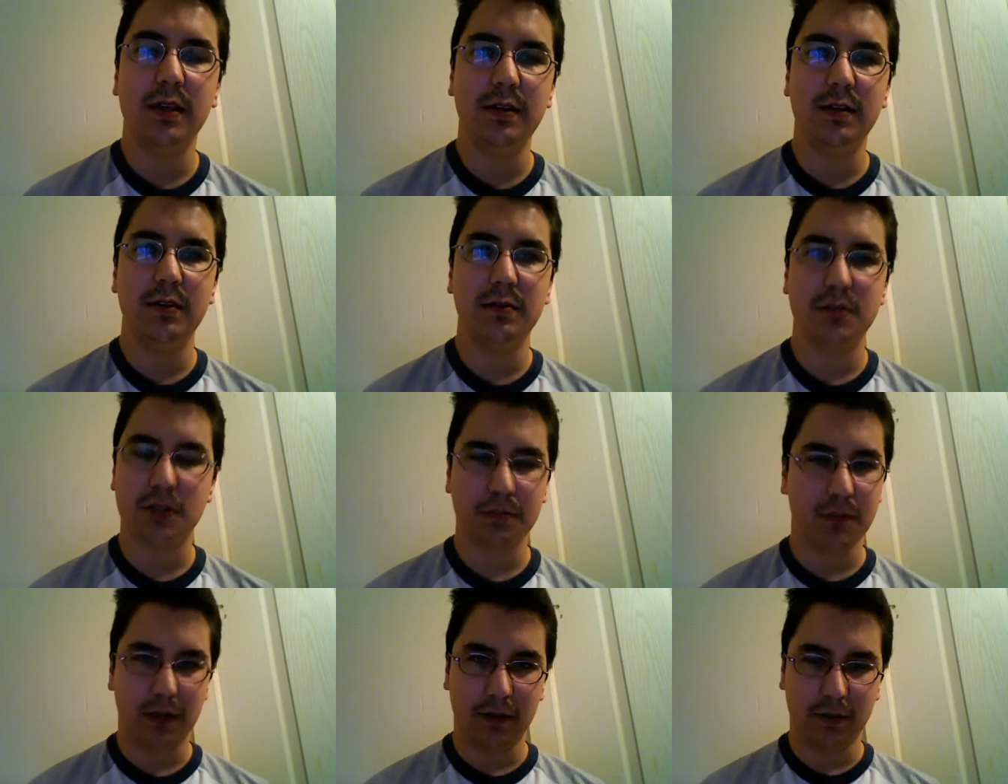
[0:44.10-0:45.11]
he
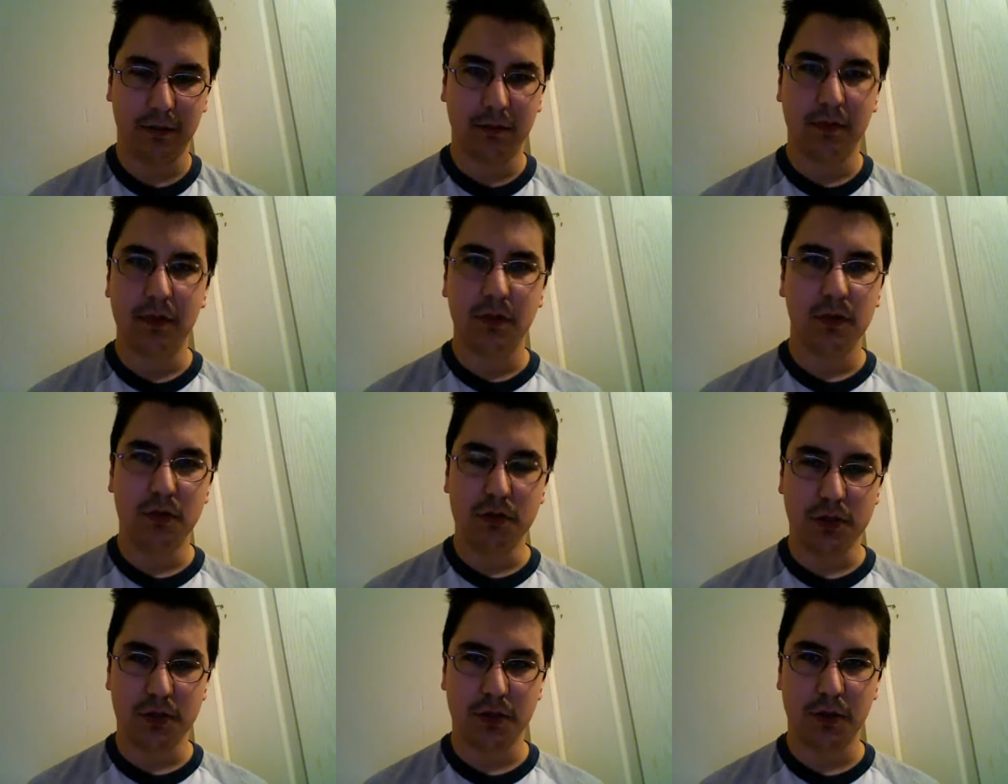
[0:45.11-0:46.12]
somehow
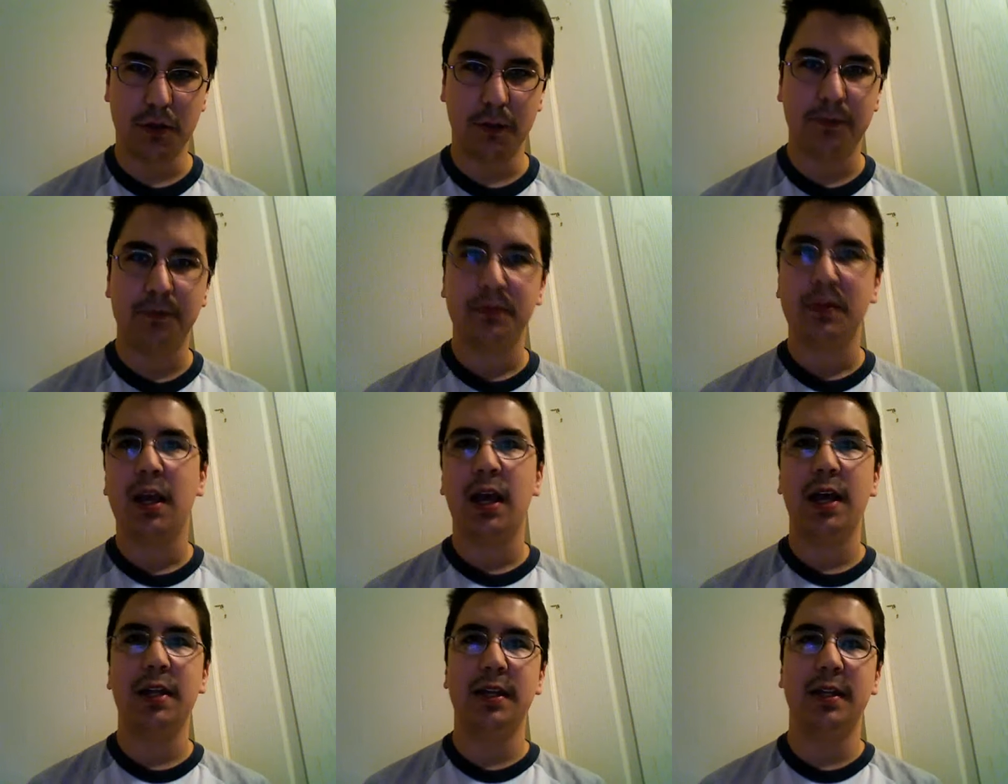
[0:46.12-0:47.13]
loses her,
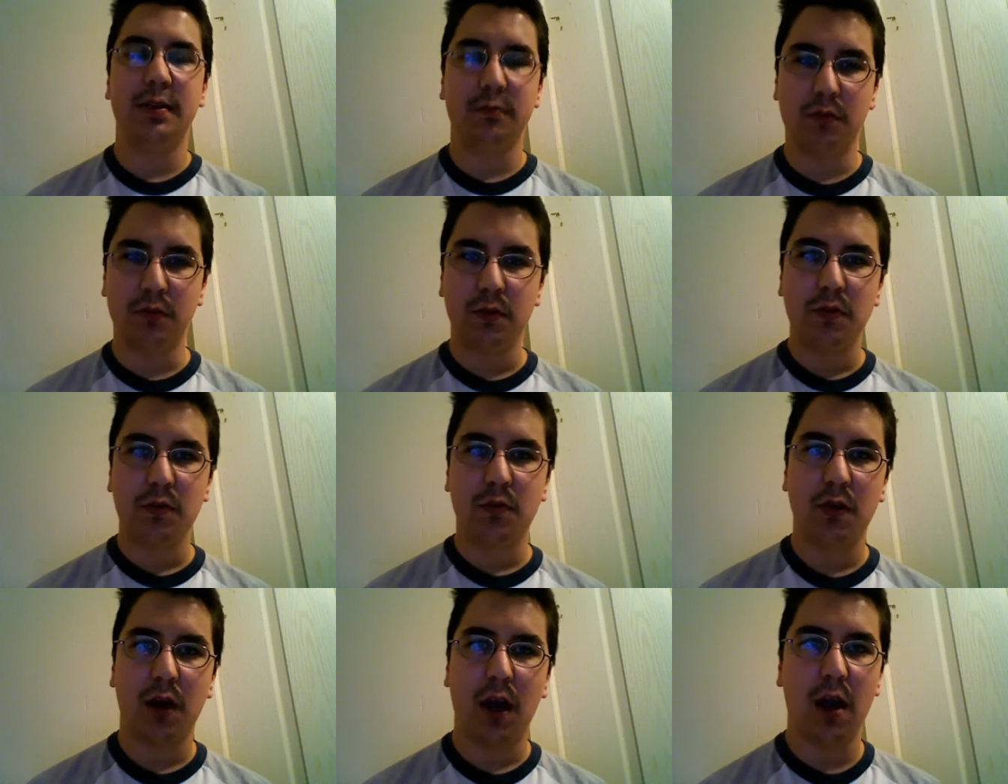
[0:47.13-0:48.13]
and then
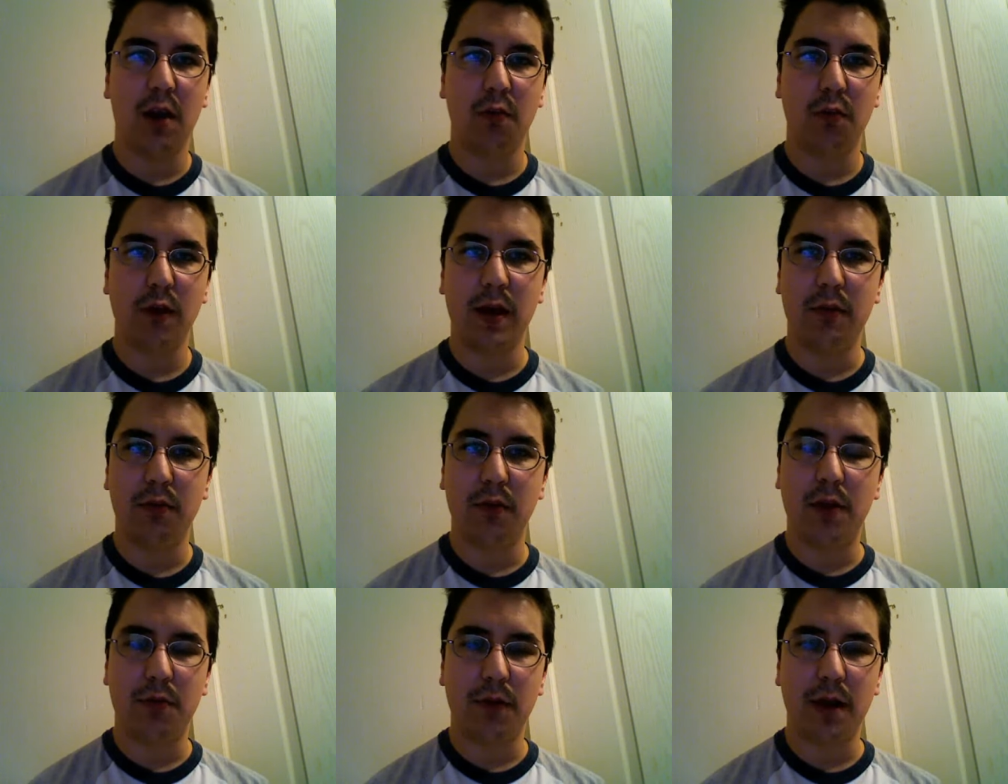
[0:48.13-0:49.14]
Red
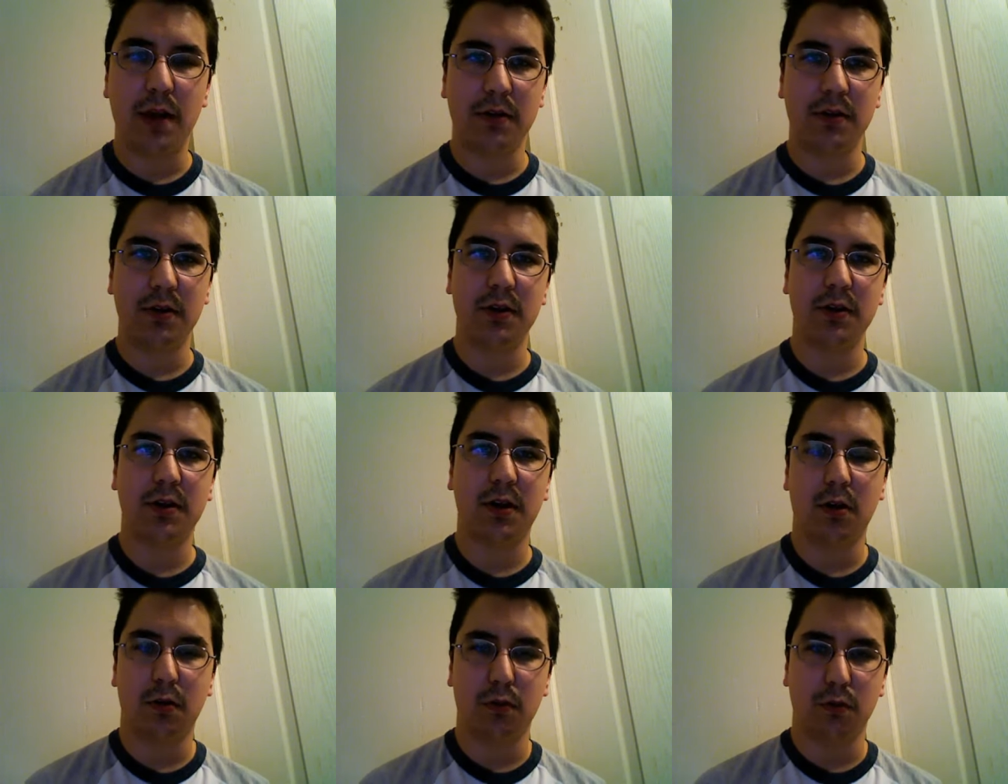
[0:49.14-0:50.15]
Riding Hood,
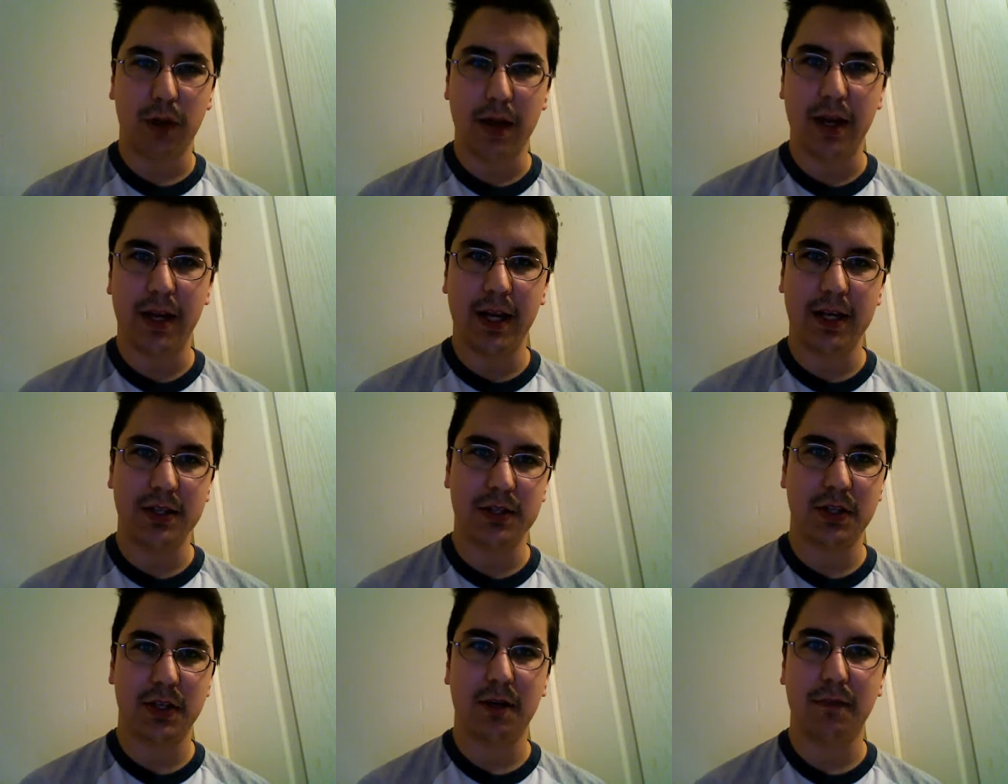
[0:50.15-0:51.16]
called Red,
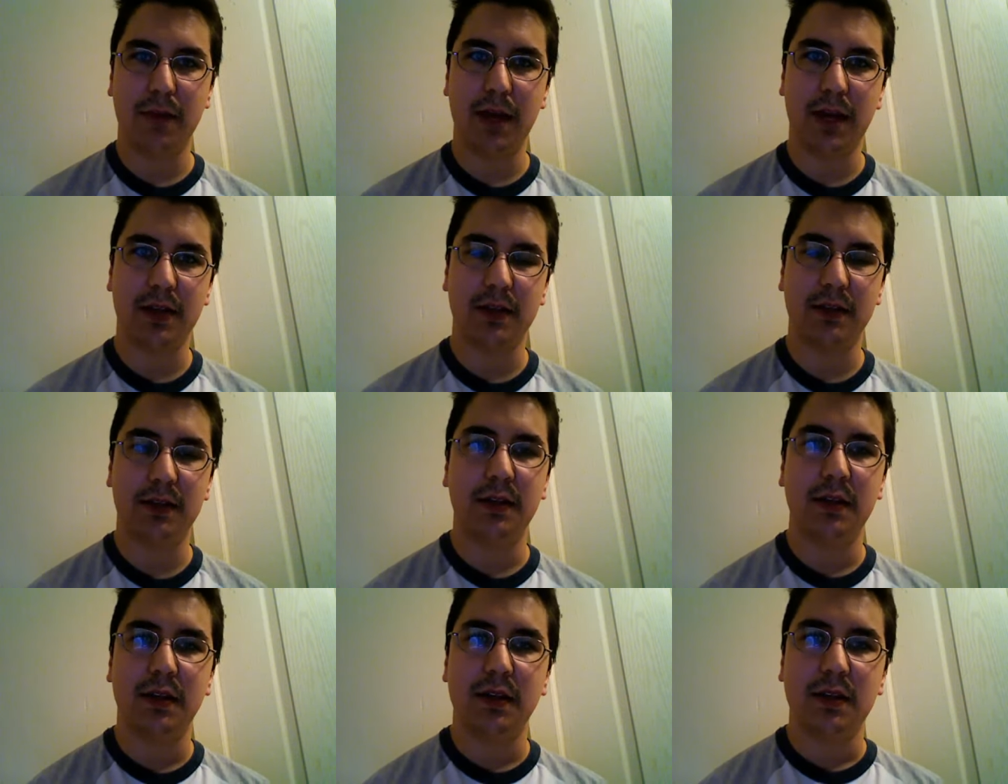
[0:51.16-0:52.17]
has to come back and
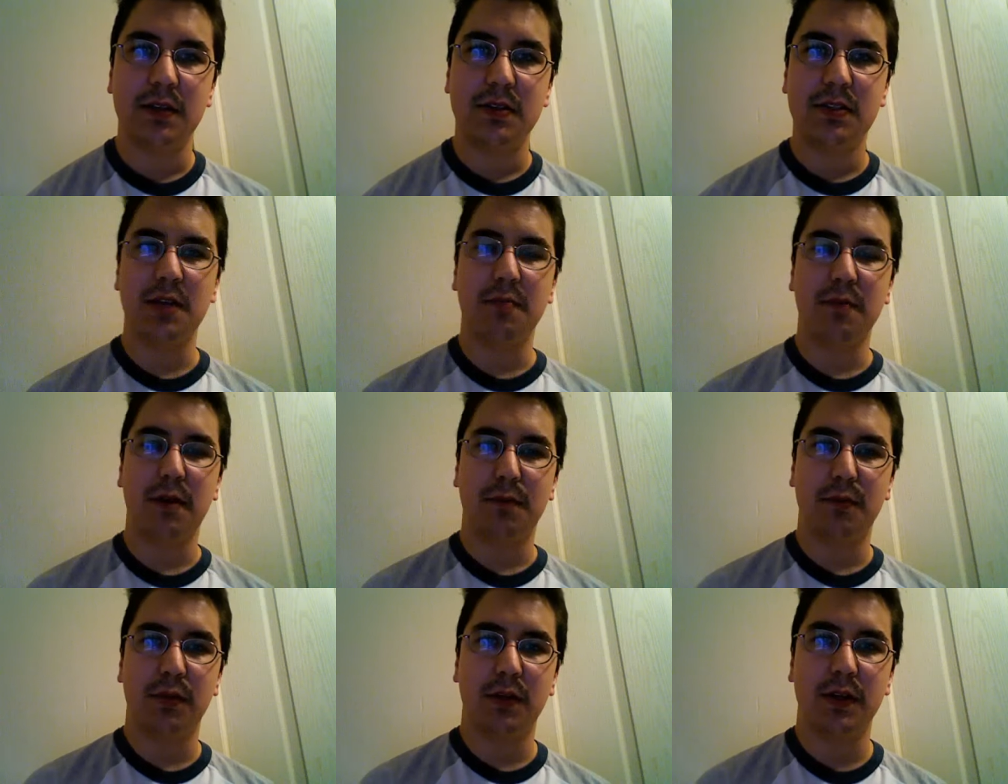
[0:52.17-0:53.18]
team
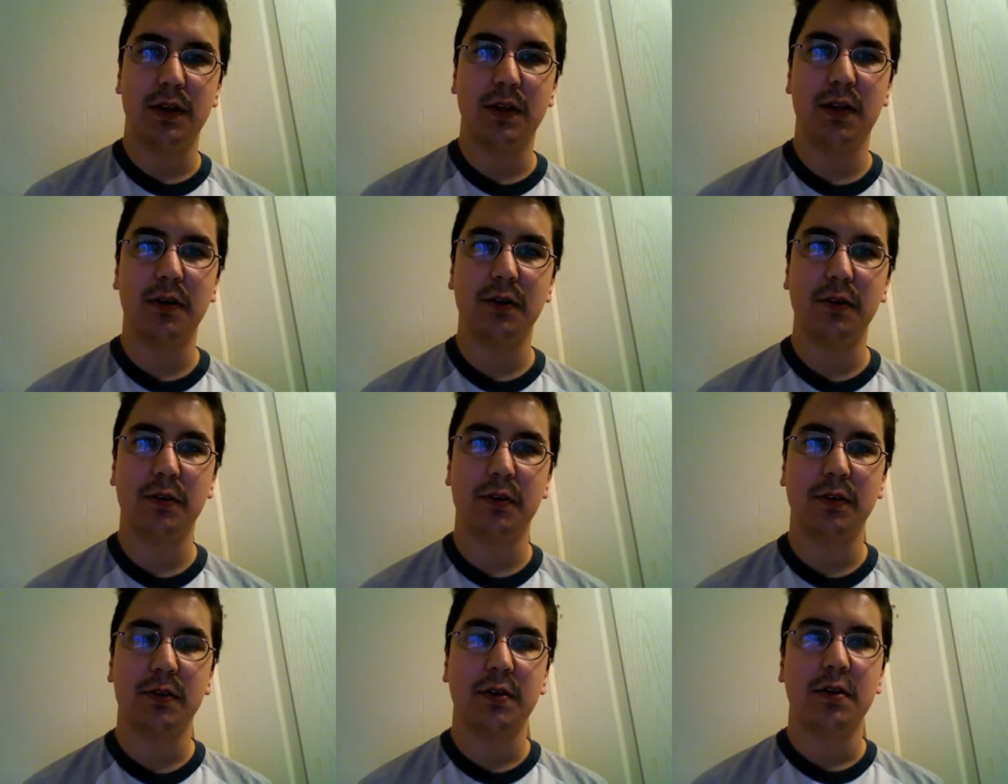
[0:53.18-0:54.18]
up with
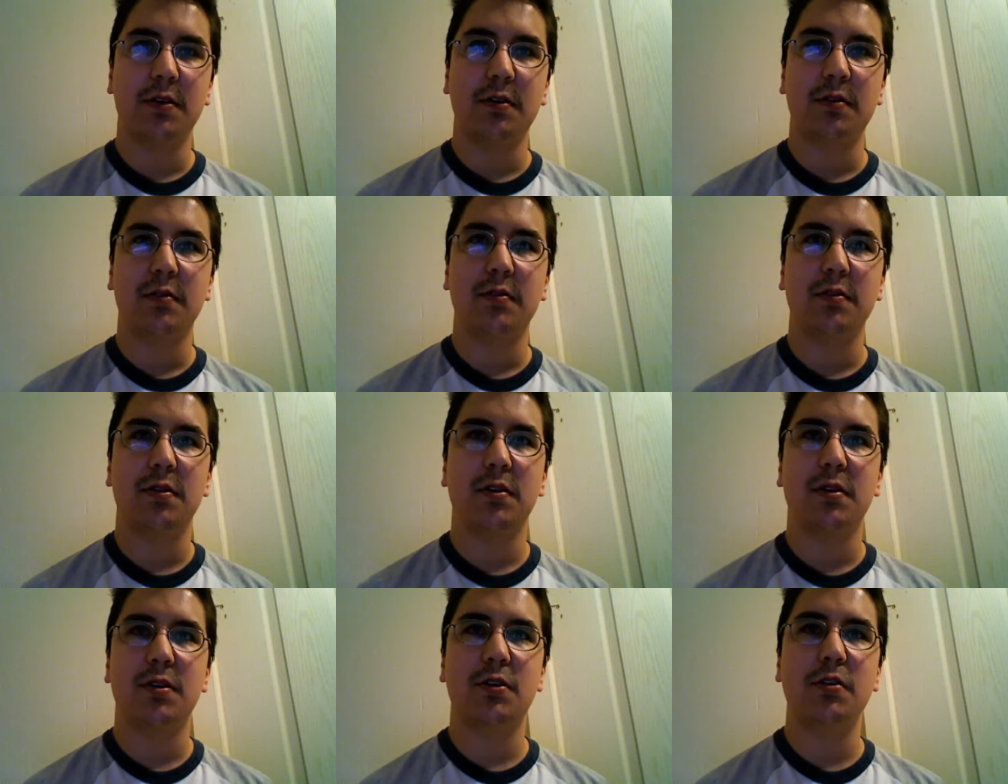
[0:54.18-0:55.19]
other
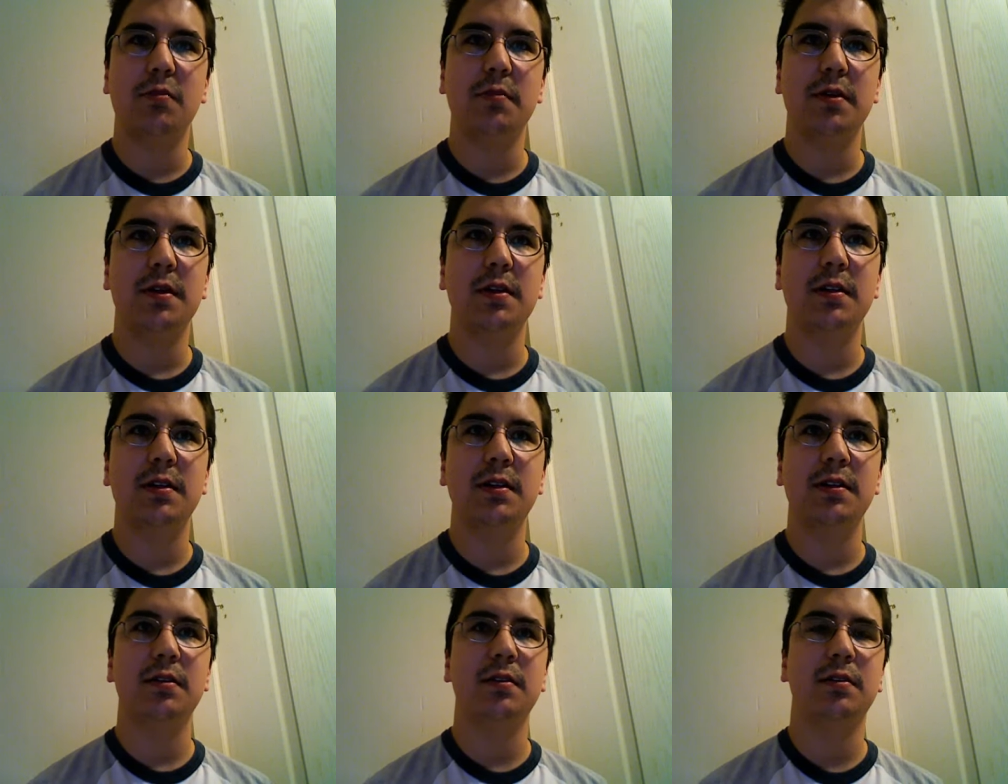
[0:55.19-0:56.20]

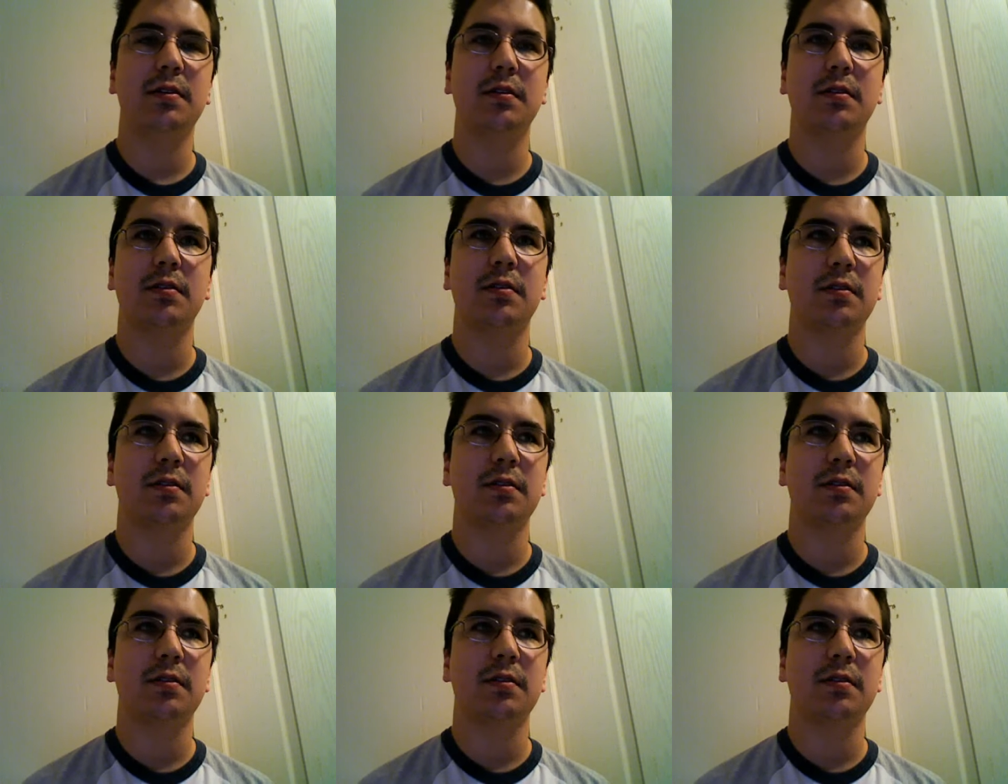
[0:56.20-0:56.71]
human.